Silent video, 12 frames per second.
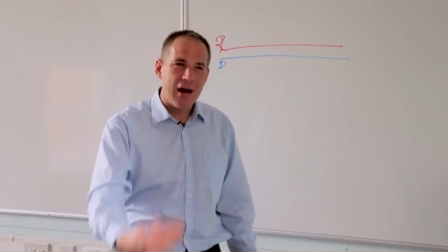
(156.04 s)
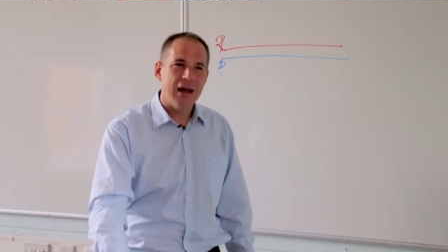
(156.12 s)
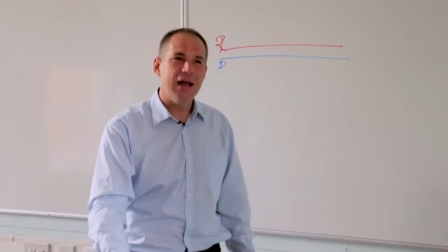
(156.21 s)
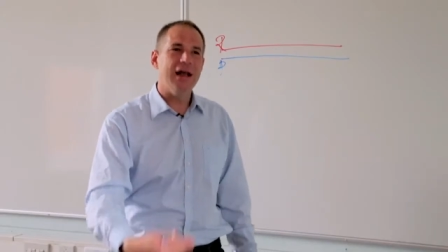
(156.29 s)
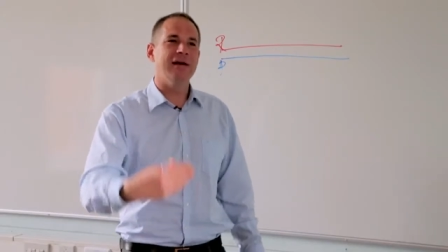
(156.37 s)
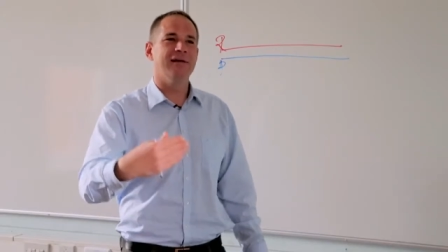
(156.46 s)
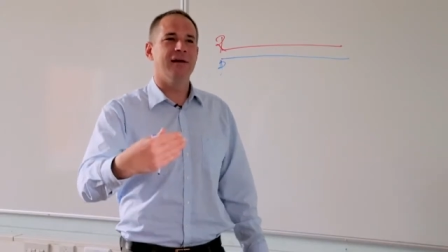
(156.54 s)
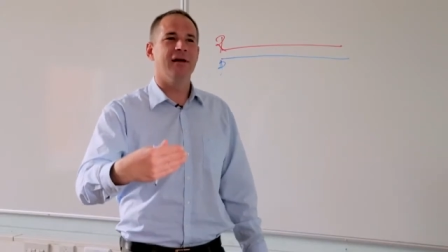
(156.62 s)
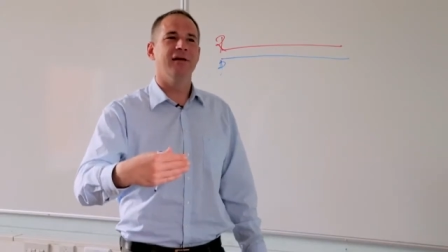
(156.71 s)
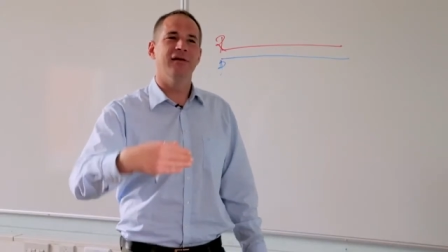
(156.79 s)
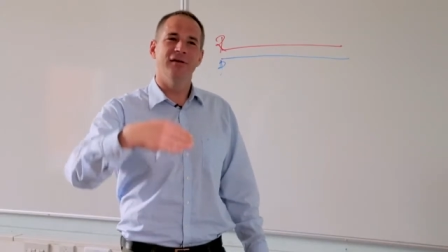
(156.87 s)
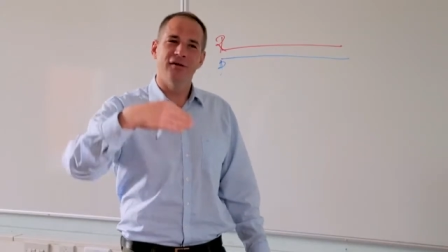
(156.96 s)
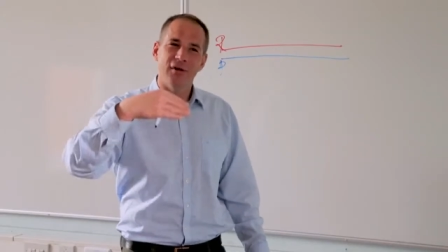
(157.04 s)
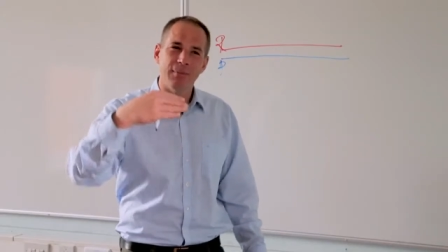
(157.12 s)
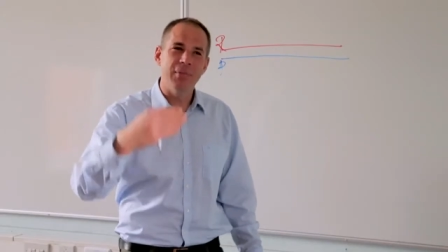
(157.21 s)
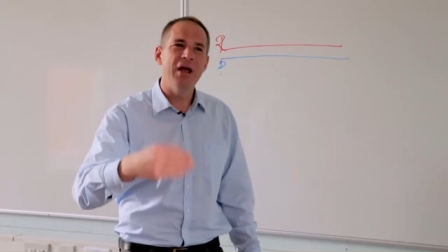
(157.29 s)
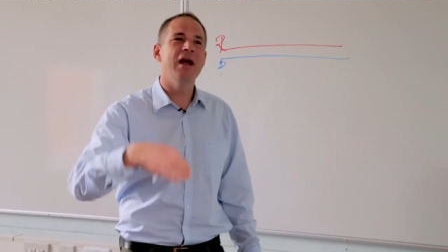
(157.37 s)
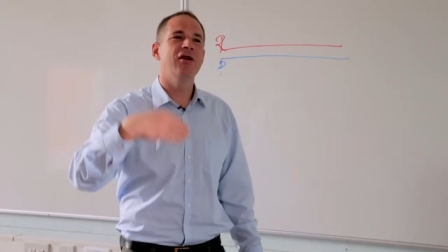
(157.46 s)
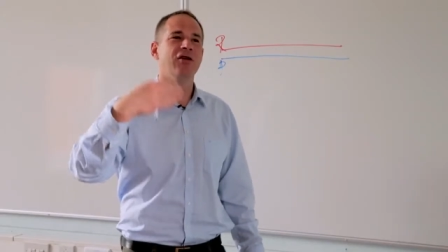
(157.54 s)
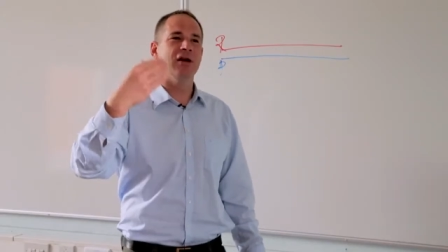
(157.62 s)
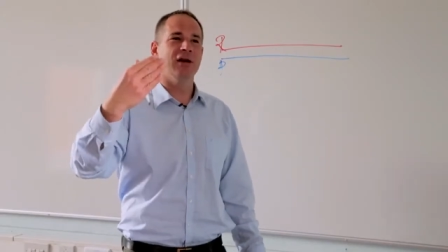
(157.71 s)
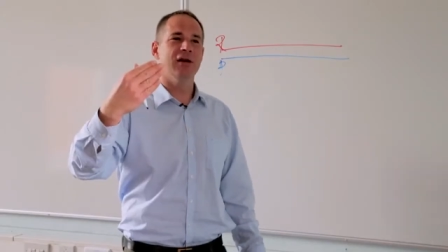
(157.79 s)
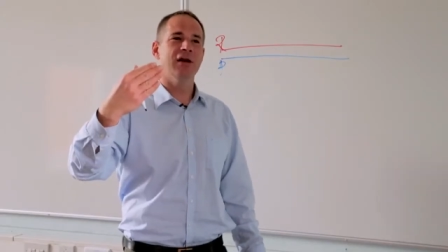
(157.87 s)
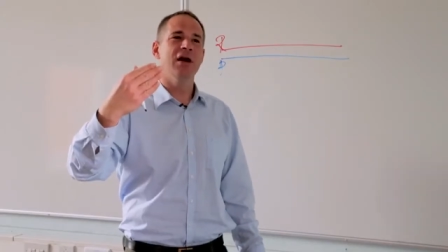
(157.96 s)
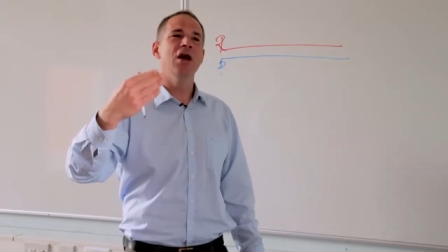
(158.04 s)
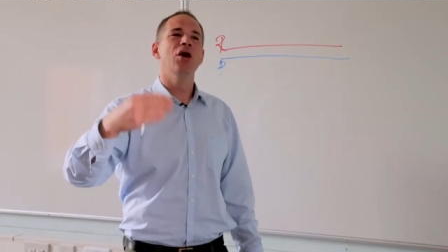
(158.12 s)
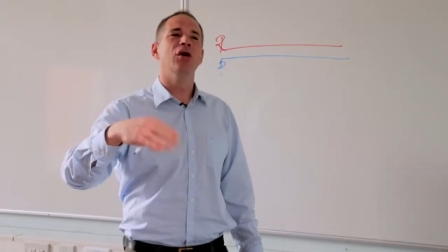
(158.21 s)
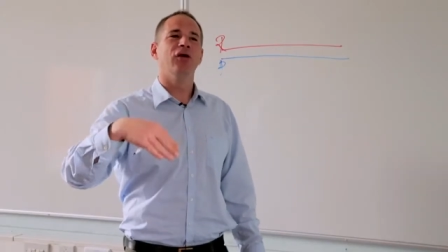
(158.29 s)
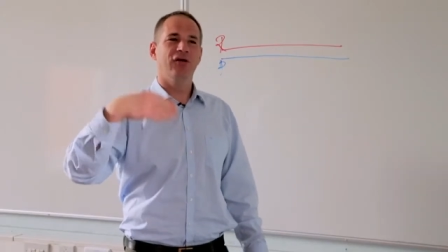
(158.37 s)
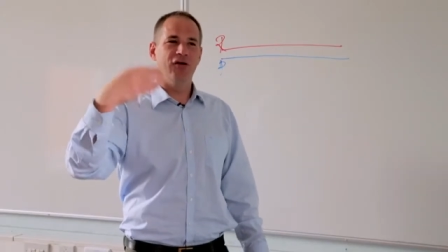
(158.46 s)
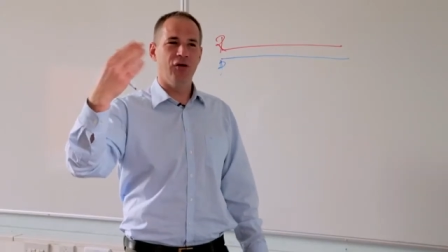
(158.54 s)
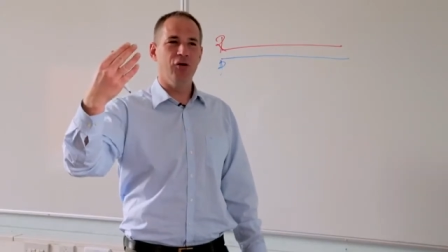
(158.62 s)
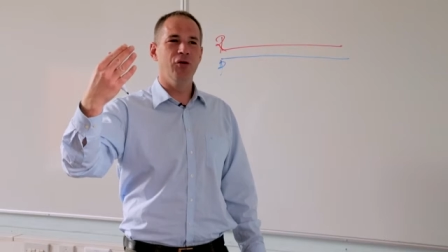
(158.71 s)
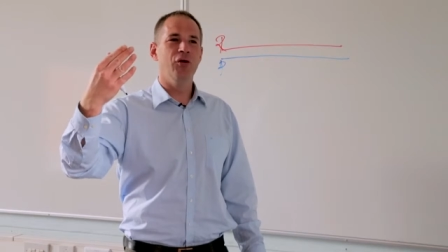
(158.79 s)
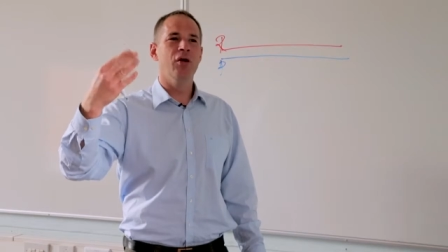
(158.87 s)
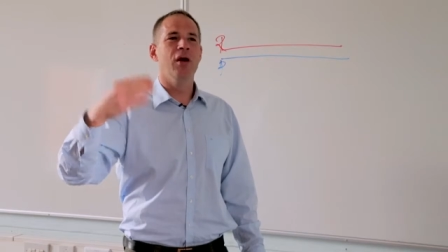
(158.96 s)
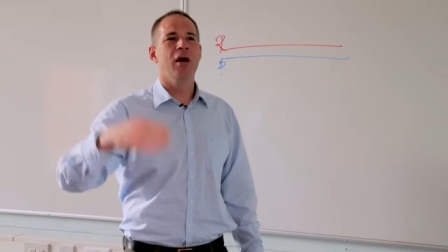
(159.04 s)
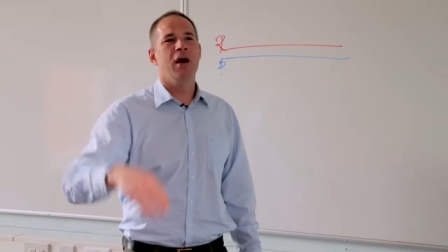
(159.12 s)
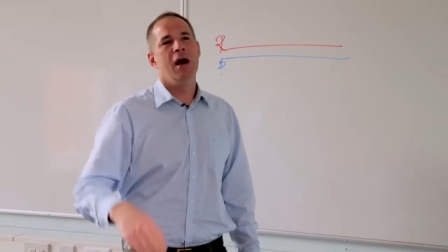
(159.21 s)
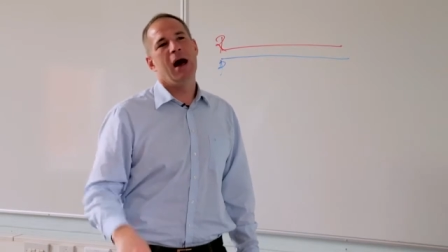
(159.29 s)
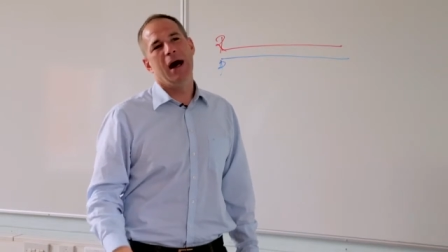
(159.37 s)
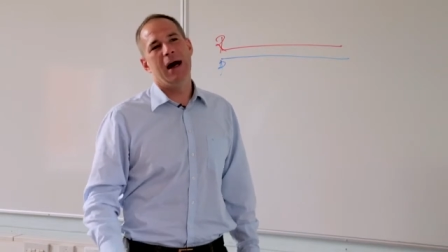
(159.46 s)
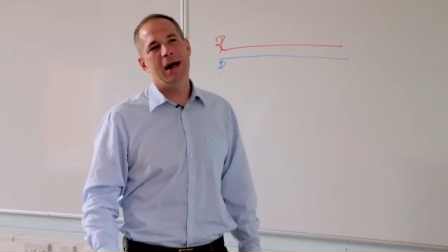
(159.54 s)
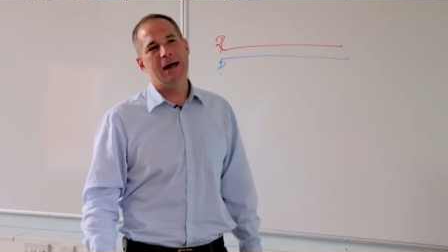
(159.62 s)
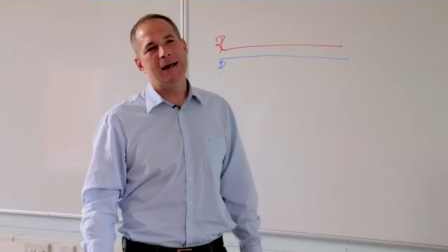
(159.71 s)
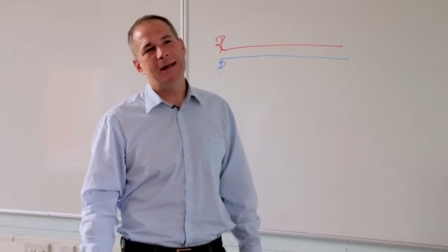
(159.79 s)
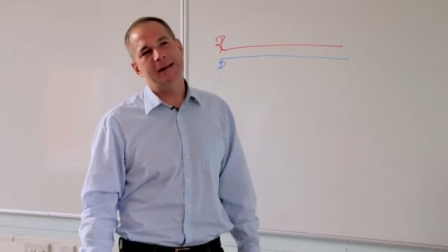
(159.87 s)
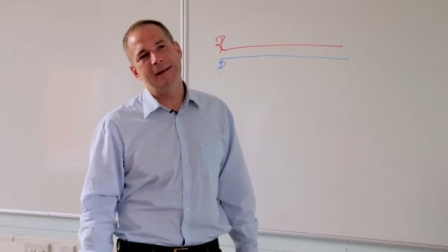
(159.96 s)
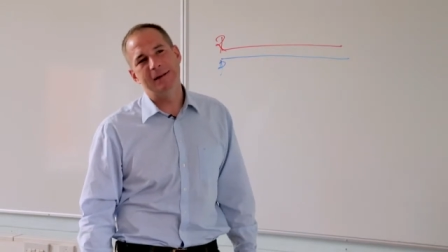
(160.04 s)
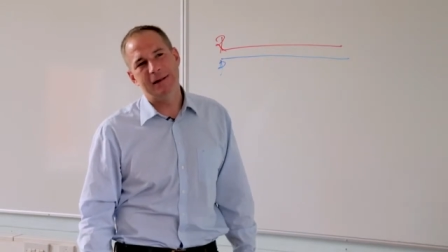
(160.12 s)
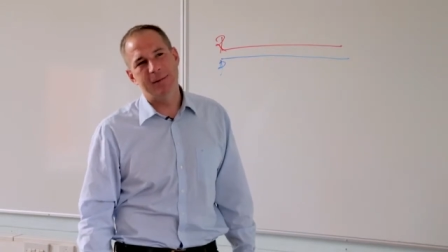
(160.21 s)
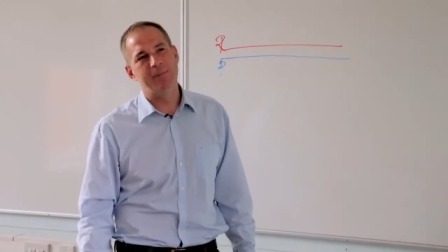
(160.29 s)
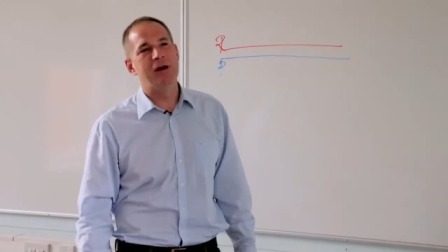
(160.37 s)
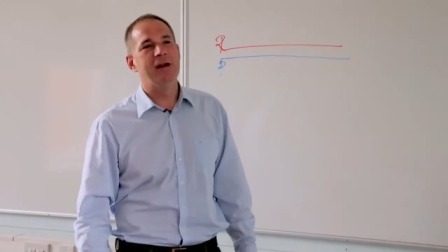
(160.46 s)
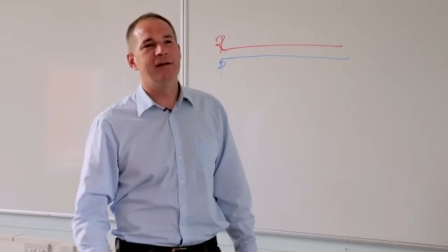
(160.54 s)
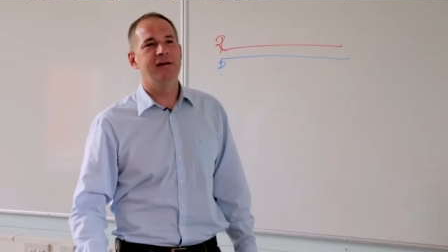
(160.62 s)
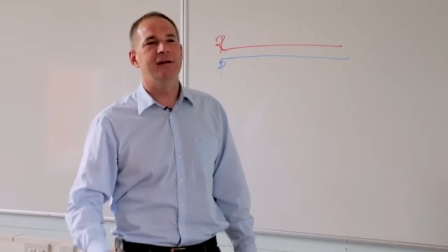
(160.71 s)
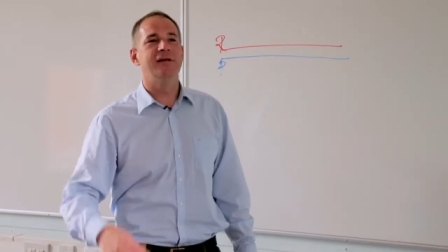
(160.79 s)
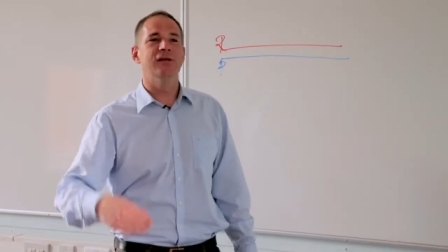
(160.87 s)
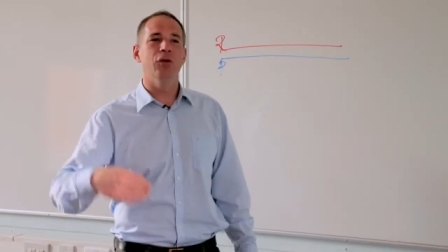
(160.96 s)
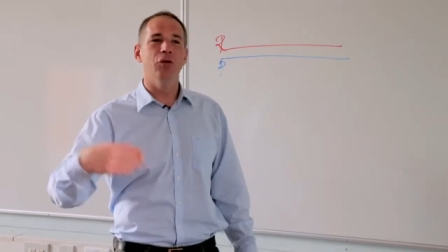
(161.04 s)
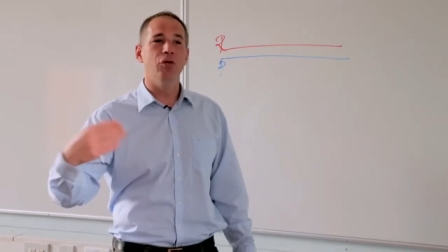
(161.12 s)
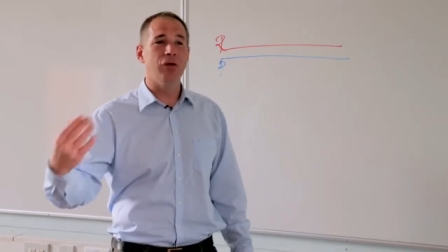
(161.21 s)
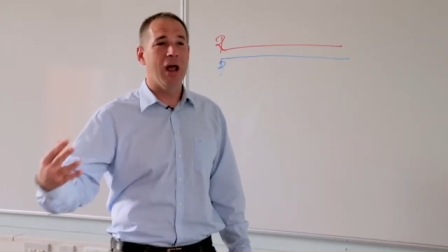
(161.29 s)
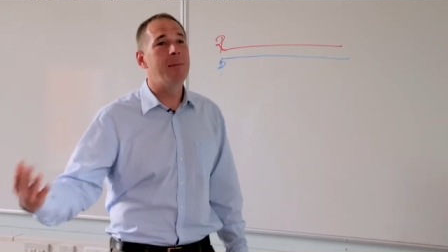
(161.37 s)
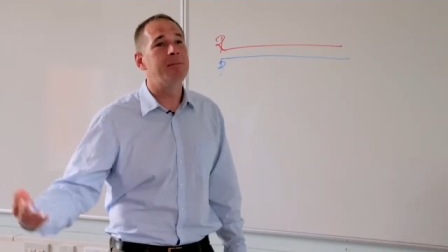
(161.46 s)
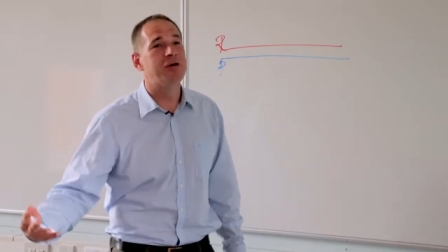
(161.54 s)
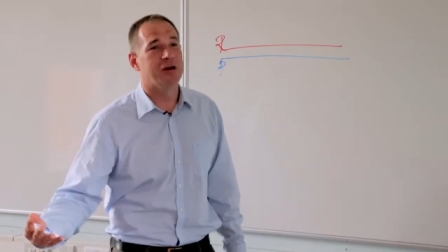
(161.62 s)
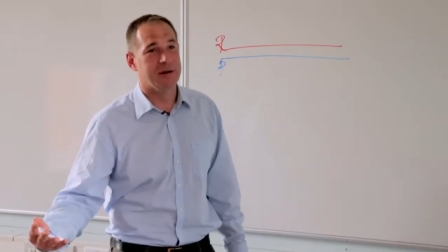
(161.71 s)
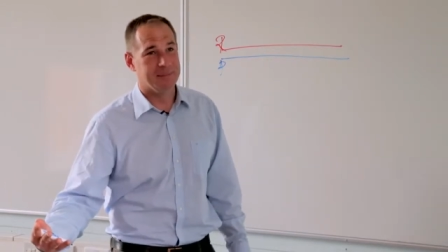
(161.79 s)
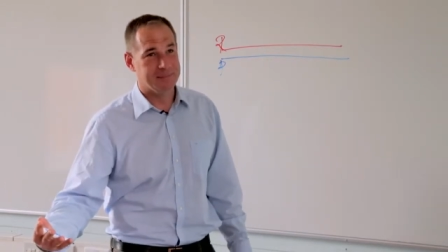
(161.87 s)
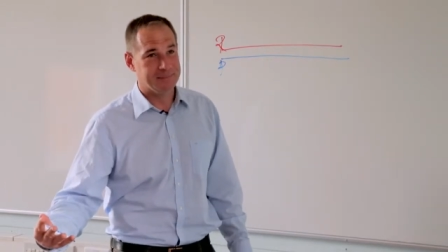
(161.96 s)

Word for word: is superior to uh, the princes or the emperor.